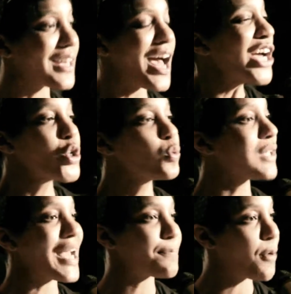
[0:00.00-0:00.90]
and put
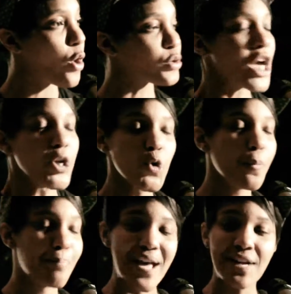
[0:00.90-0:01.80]
pressure on cuts to
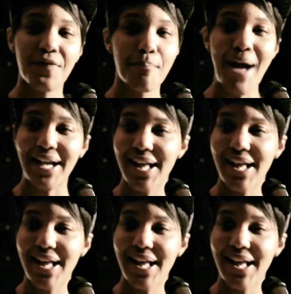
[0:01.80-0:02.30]
stop rivulets